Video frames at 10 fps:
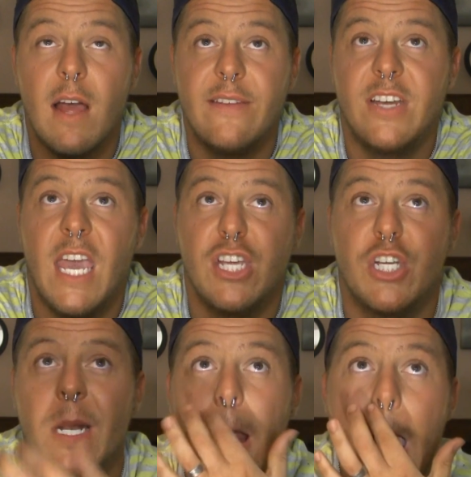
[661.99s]

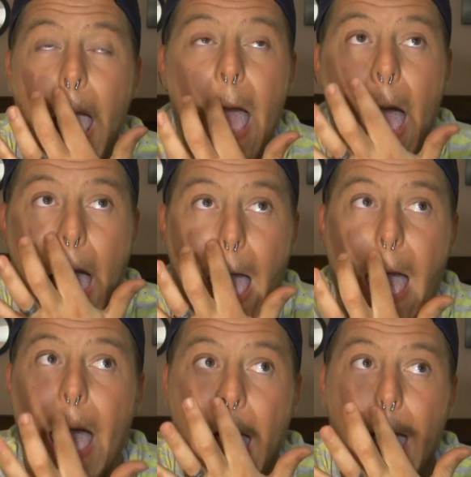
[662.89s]
gratification.
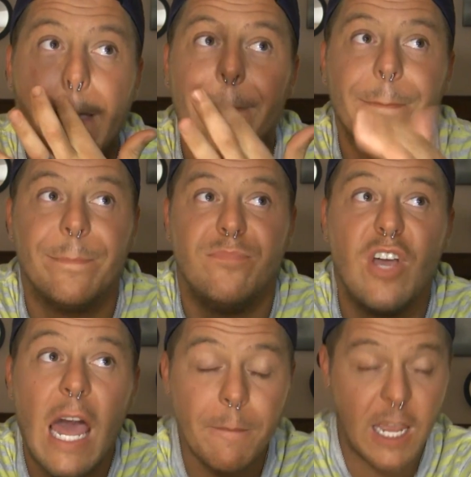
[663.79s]
You
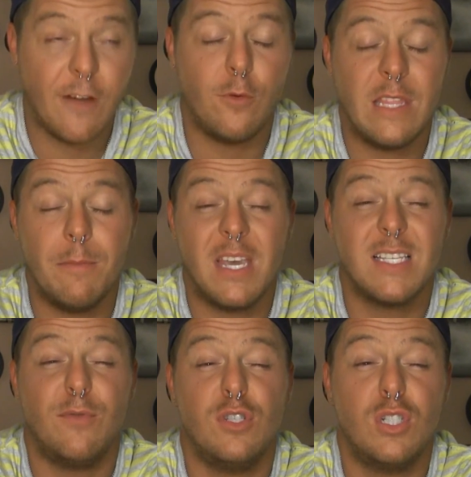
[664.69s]
got to be careful with it
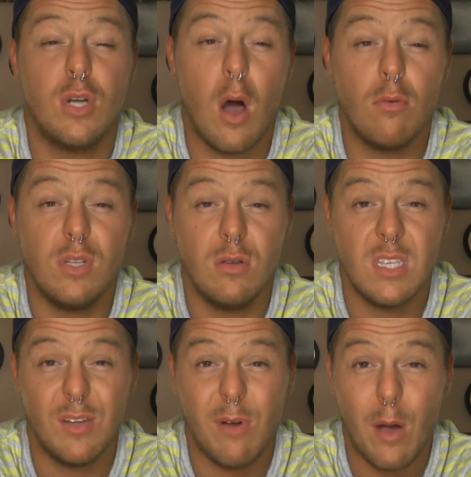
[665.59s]
because if you don't use
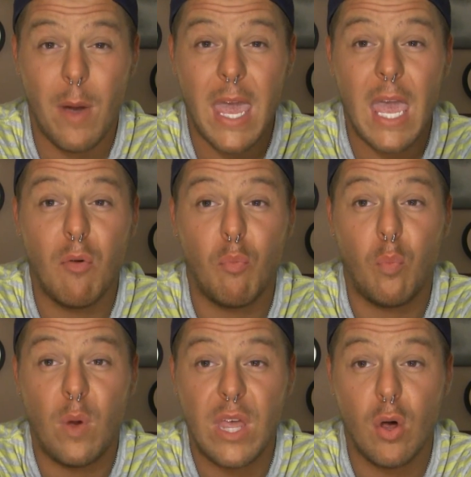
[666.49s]
it the right way,
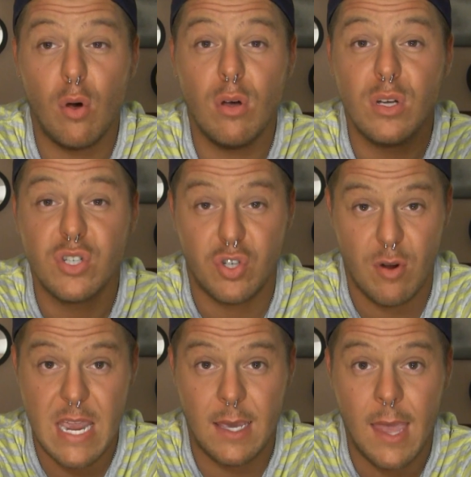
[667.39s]
it will
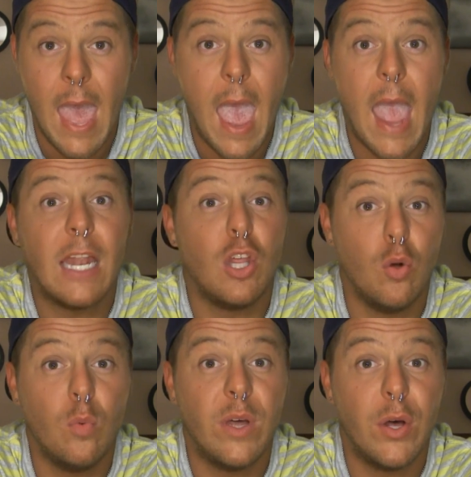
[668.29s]
streak, and
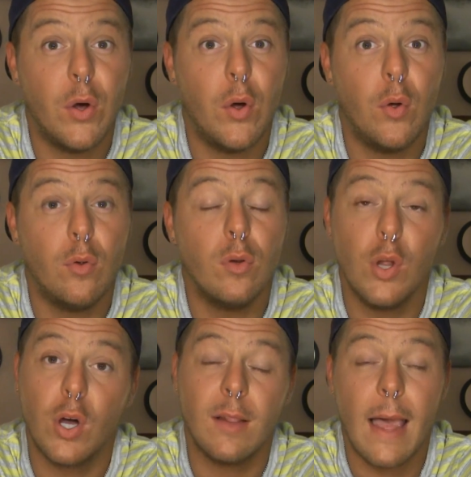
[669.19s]
you will
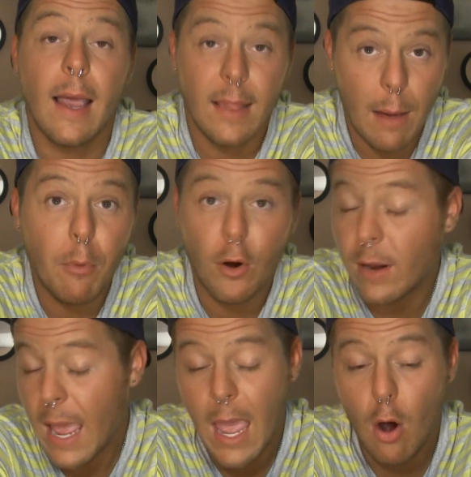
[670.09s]
look like a
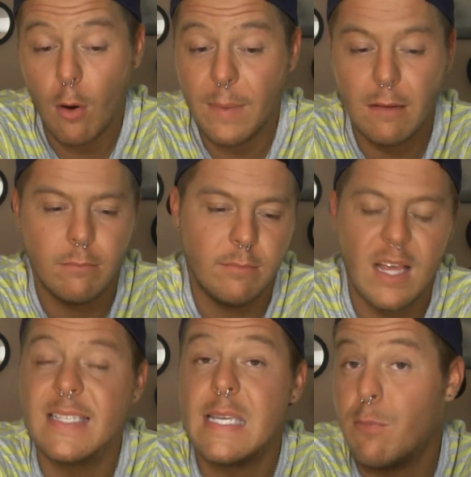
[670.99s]
leopard, or I mean,
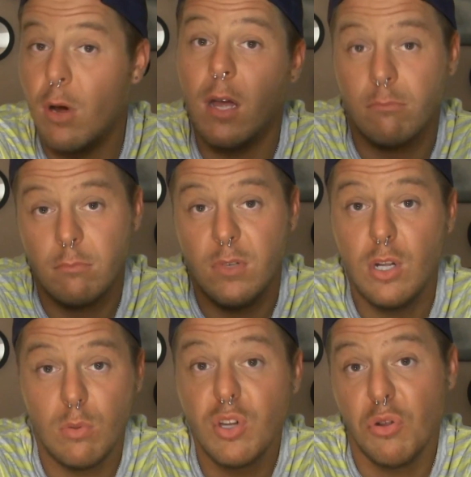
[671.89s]
a zebra.
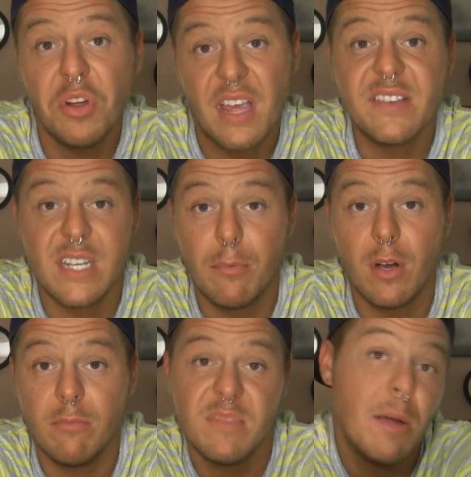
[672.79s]
You'll look like a
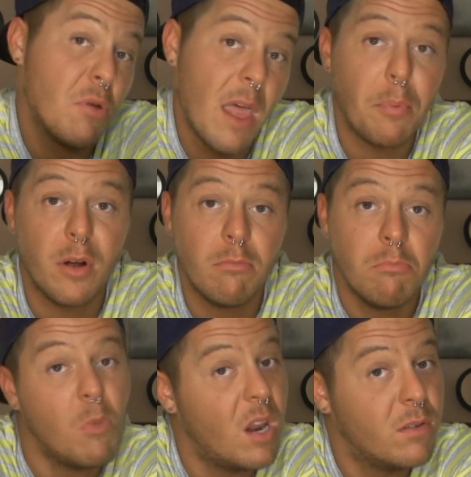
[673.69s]
zebra leopard,
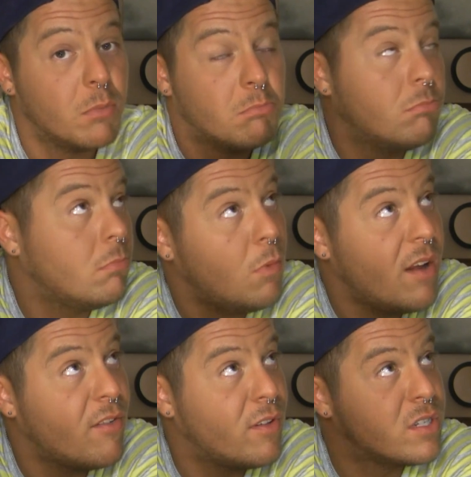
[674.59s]
whatever
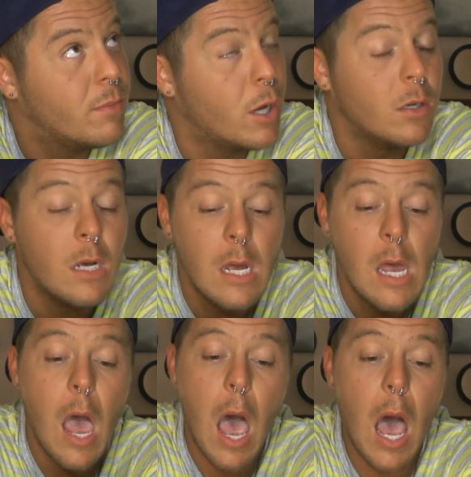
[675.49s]
floats your boat.
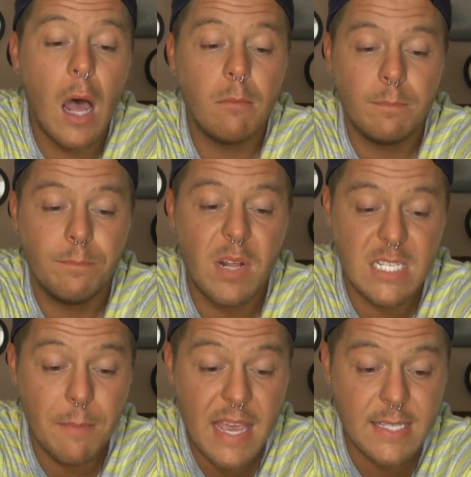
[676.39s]
But
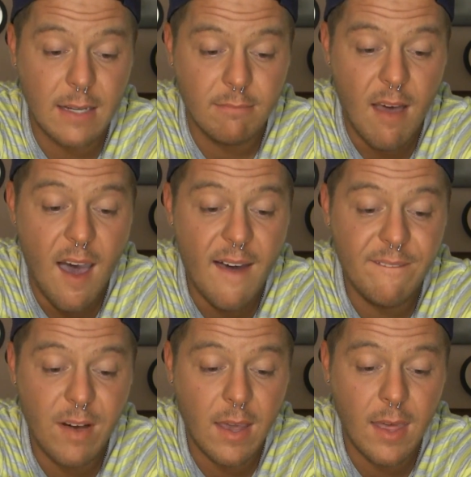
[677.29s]
it's amazing. I
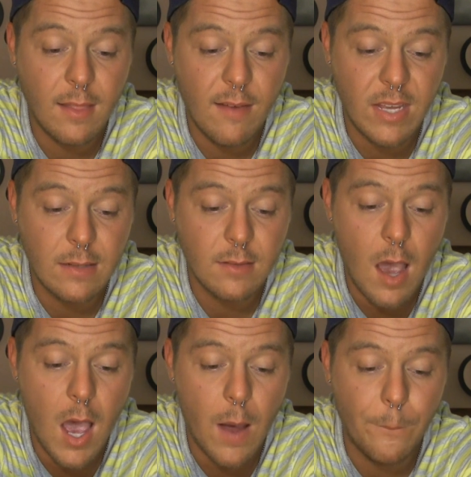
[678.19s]
fucking love it.
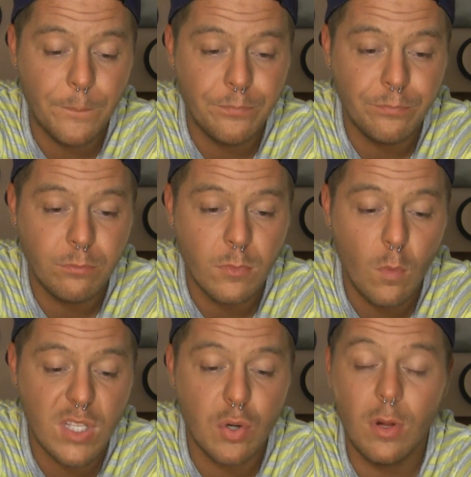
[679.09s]

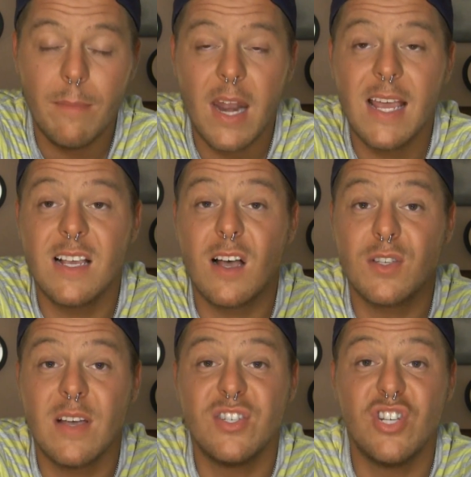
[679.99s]
What's cool about it
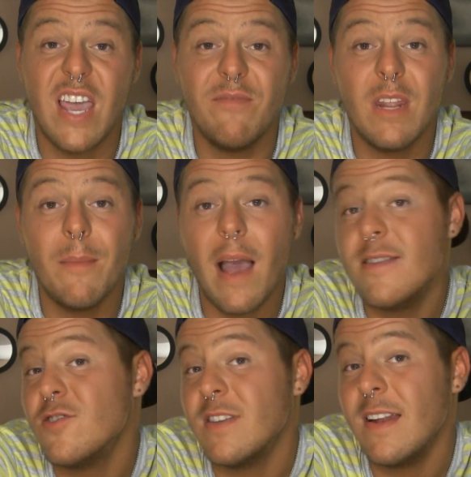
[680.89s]
also has shave
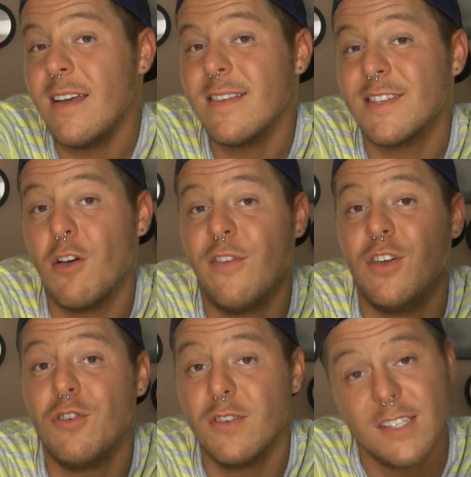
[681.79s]
minimizers in it, so if
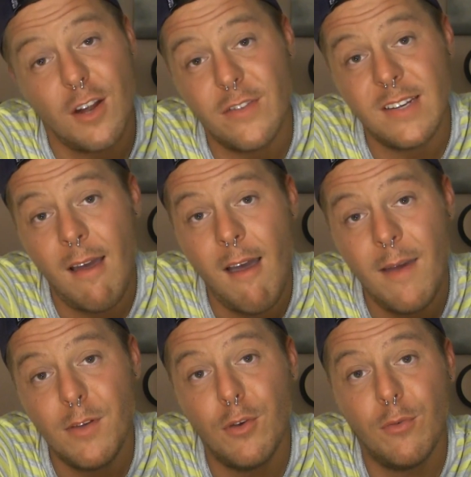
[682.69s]
you use it all the
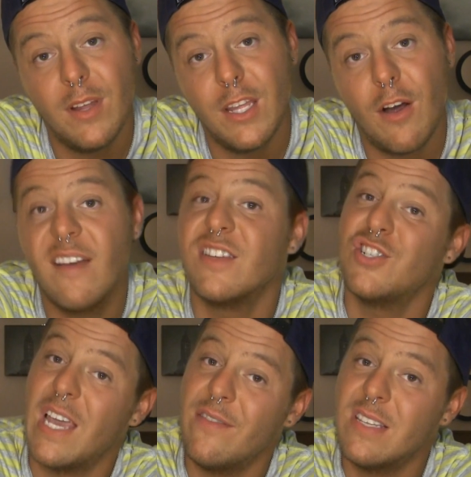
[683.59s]
time, you really don't have to
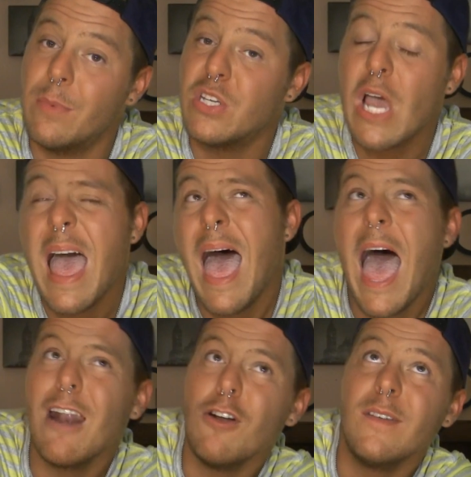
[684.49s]
shave as much.
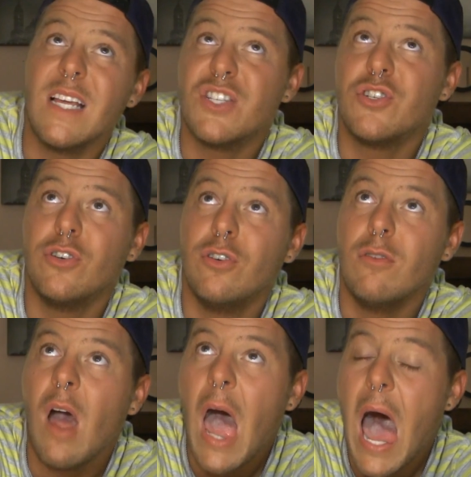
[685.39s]
I don't know if that's
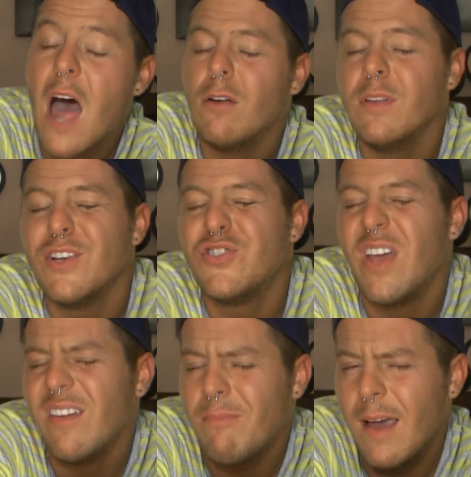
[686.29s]
true. I don't really
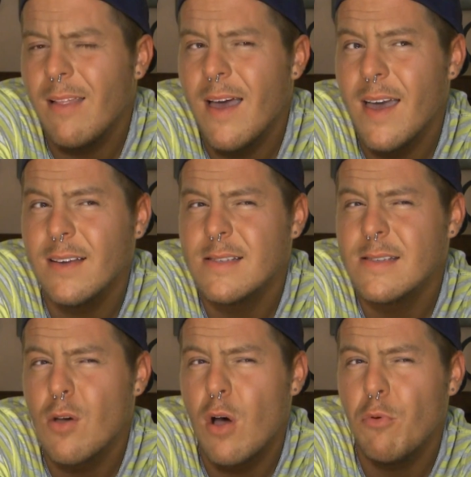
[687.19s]
shave my legs,
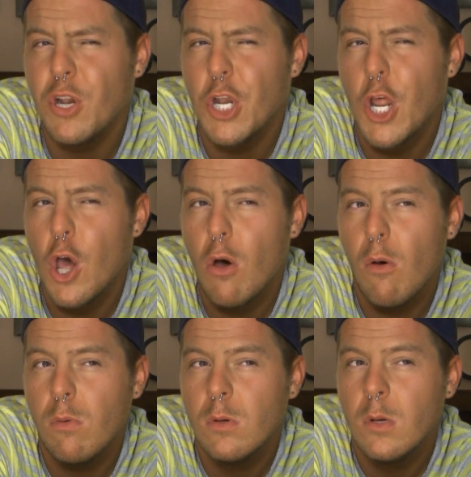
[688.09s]
so I wouldn't
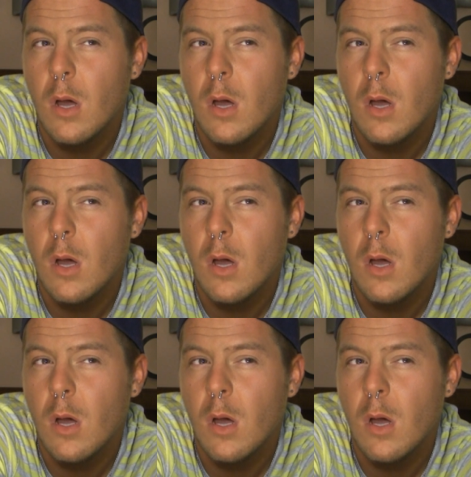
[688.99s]
know.